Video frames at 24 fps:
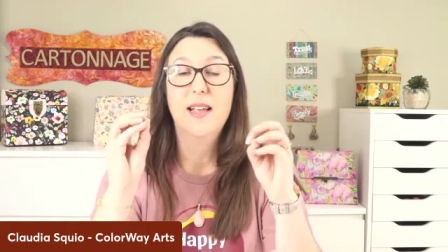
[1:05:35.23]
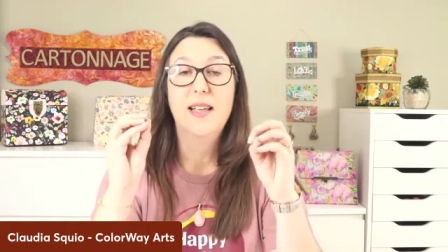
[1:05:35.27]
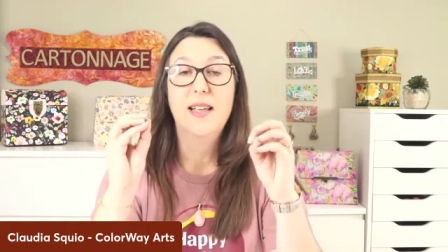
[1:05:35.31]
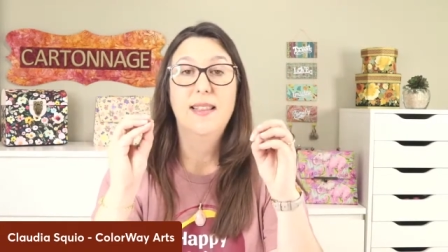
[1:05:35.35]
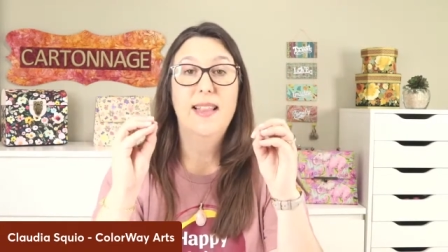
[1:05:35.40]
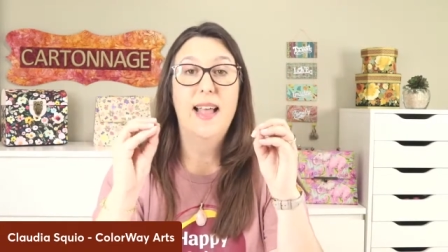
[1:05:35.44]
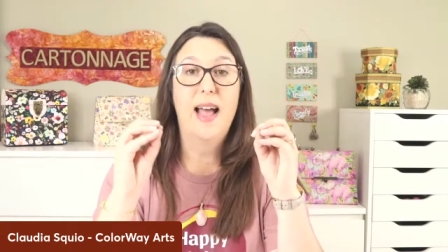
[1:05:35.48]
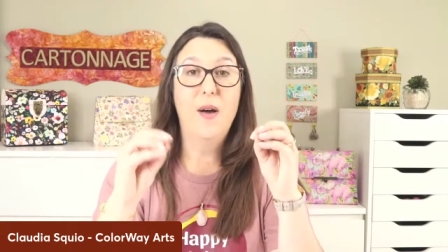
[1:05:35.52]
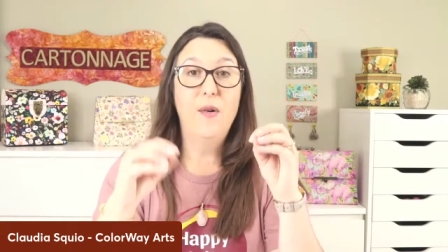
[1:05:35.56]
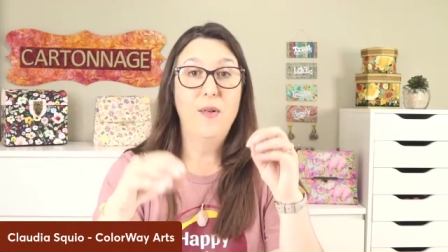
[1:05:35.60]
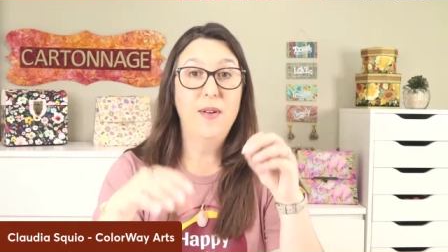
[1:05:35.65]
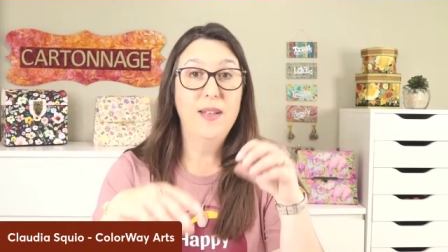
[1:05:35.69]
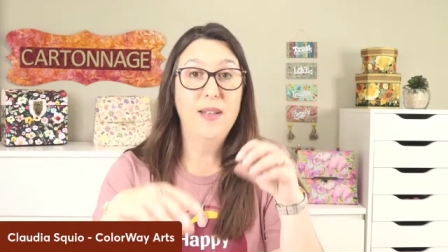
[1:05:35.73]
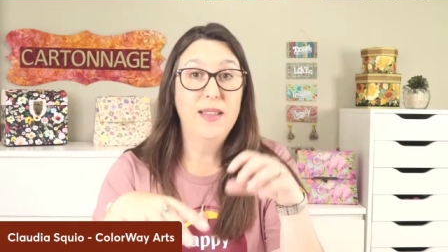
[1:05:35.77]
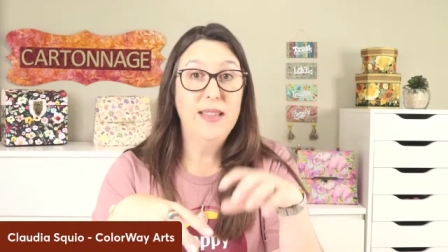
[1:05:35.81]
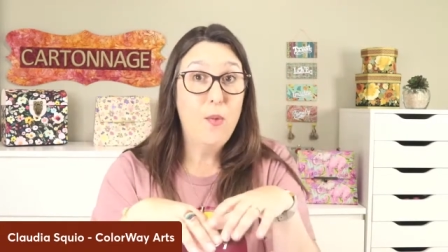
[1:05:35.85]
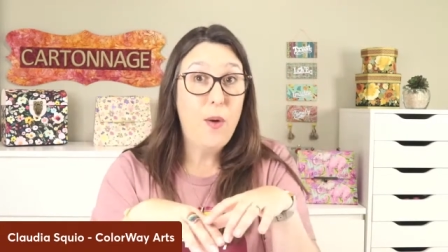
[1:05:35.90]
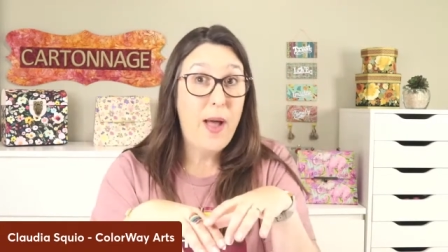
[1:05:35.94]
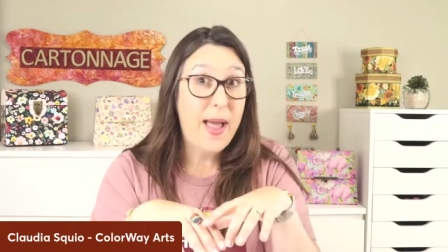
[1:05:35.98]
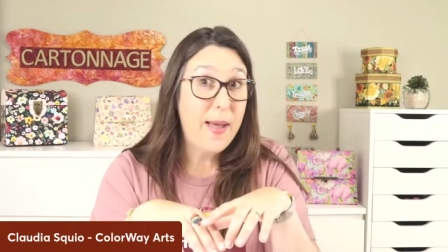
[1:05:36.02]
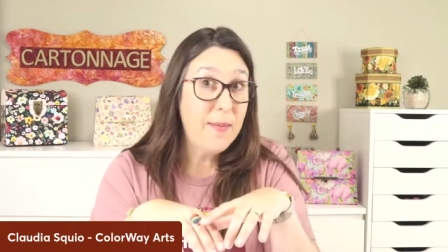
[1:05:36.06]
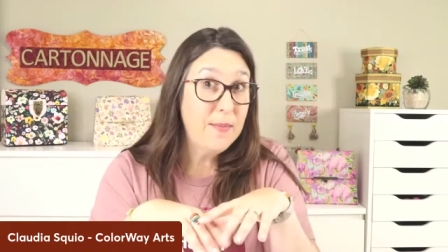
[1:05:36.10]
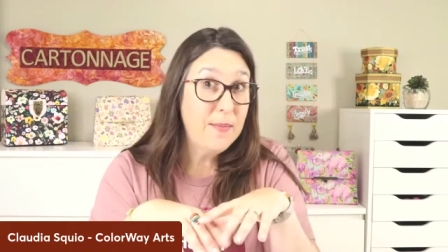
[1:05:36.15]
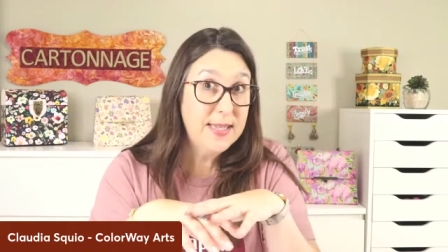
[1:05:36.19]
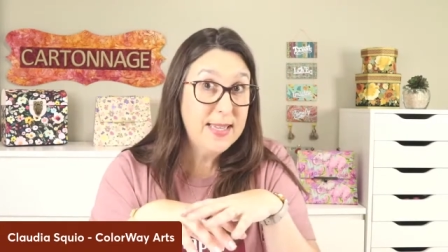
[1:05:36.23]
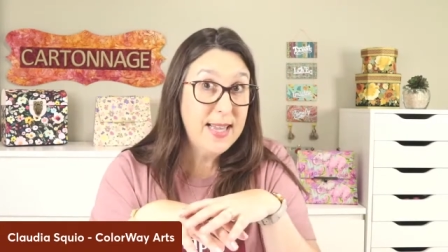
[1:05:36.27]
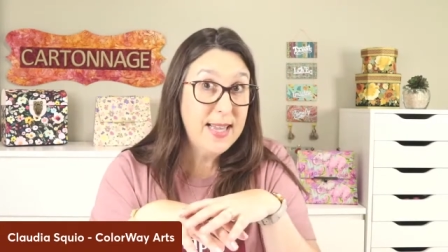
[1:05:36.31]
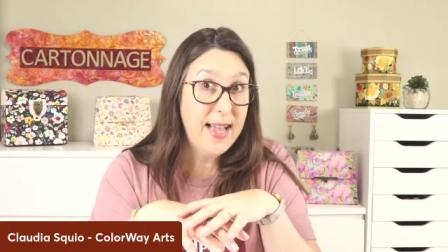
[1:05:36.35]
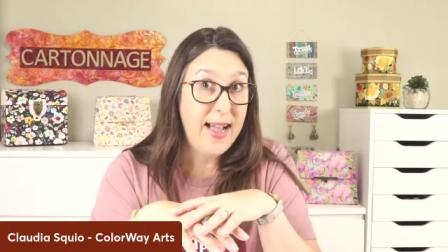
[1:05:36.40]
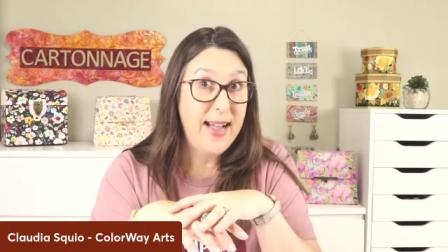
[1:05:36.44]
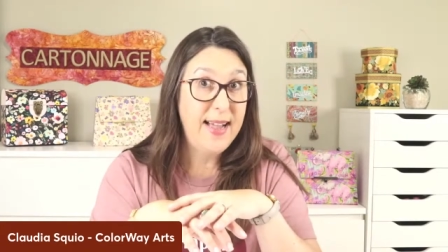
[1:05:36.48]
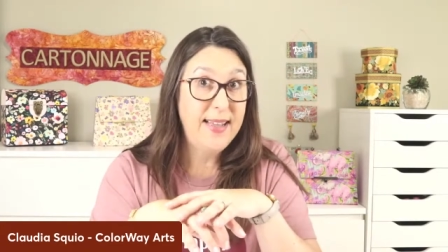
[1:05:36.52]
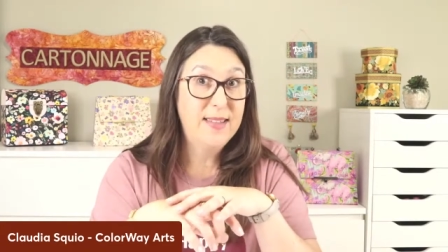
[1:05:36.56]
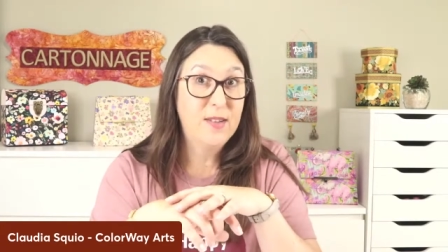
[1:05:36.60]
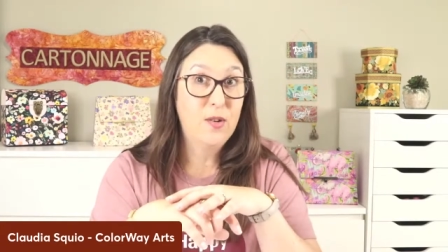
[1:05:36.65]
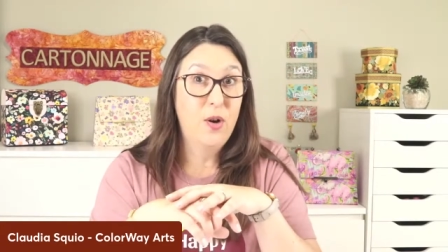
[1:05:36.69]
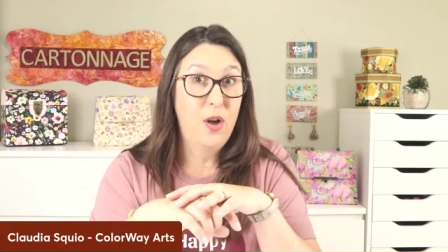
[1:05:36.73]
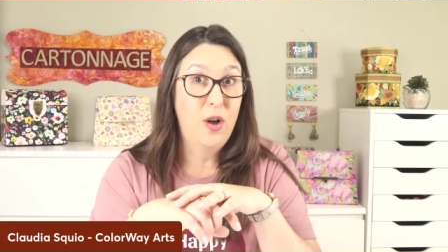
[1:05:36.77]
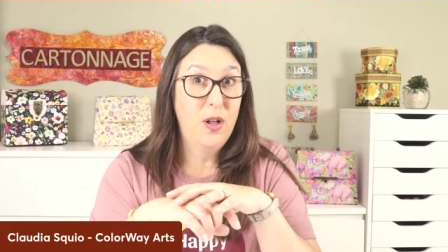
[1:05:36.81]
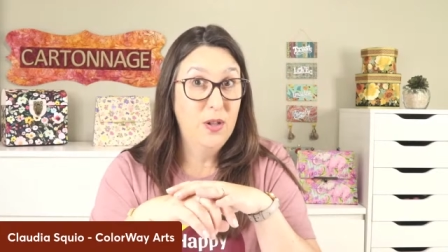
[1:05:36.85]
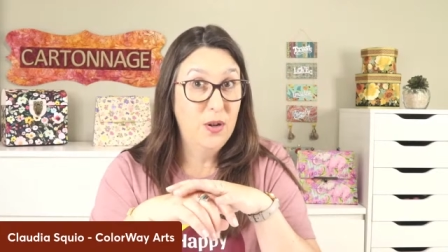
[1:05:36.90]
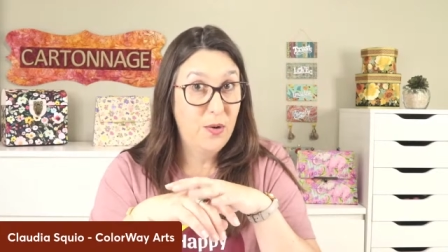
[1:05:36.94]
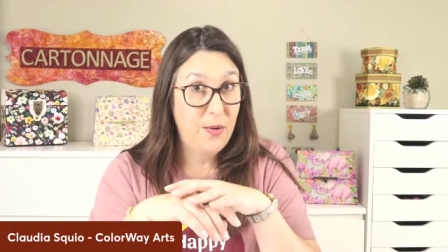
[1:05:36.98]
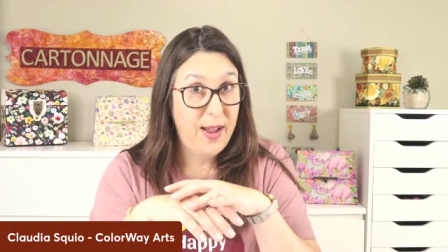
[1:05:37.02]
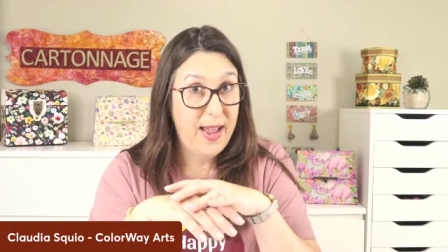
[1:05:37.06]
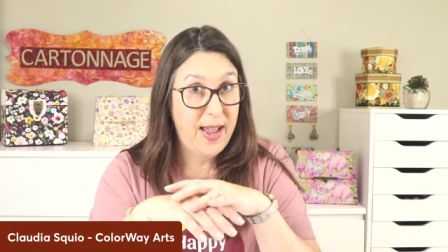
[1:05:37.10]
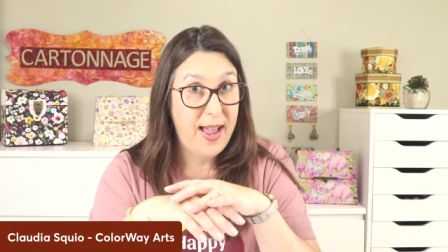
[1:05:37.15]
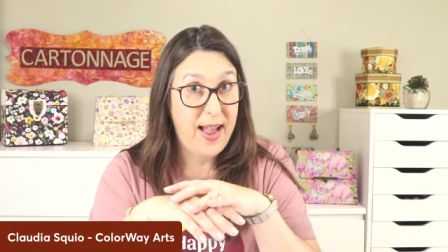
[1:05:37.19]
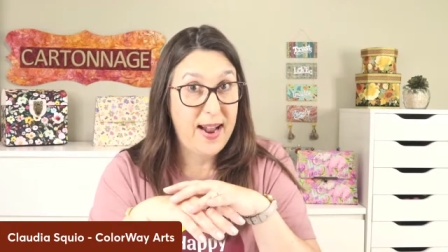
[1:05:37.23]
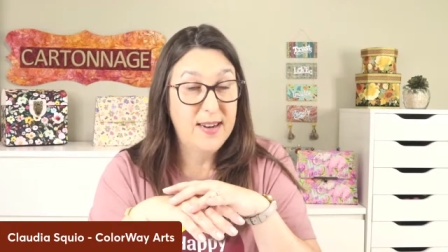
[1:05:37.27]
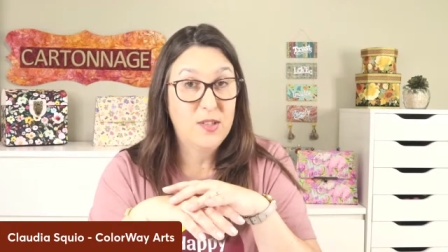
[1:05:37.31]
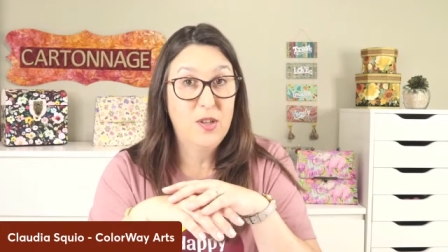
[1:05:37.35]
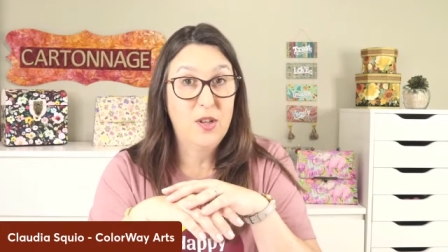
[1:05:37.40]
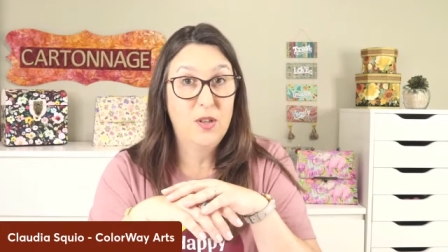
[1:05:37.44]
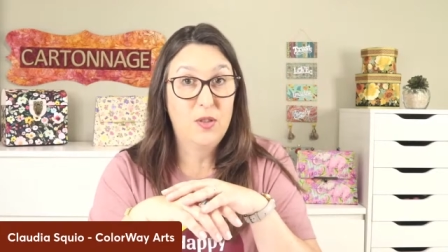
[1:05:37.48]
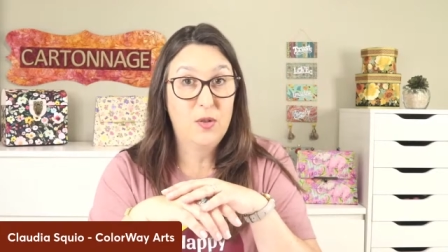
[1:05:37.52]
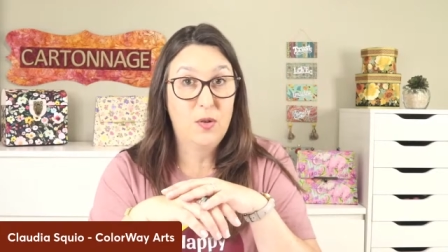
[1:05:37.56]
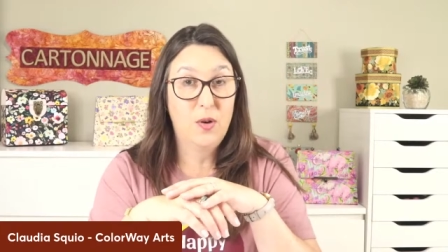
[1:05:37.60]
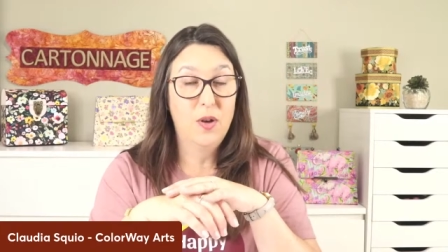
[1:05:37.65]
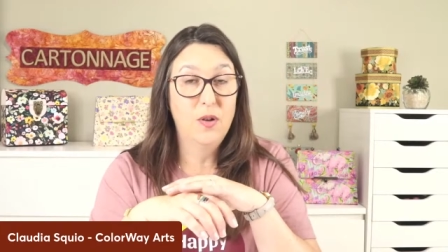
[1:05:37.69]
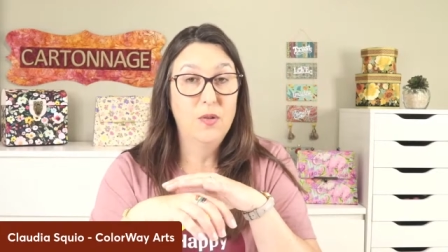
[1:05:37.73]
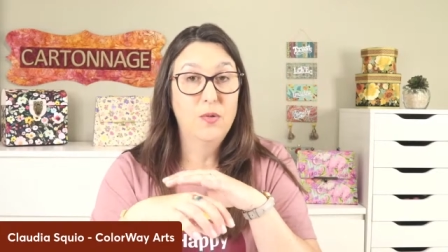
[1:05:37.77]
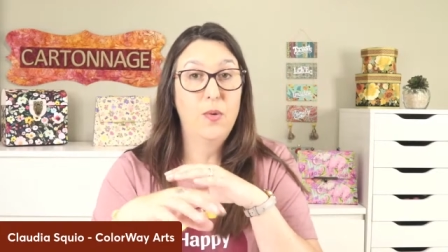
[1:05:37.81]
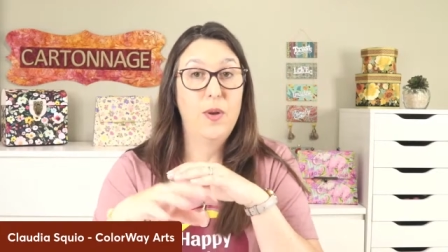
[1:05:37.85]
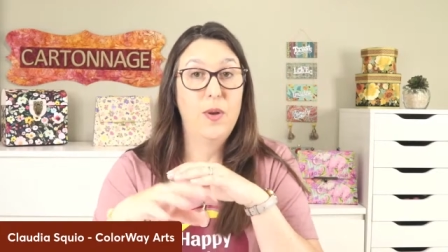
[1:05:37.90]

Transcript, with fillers: now in the website, colorwayarts.com,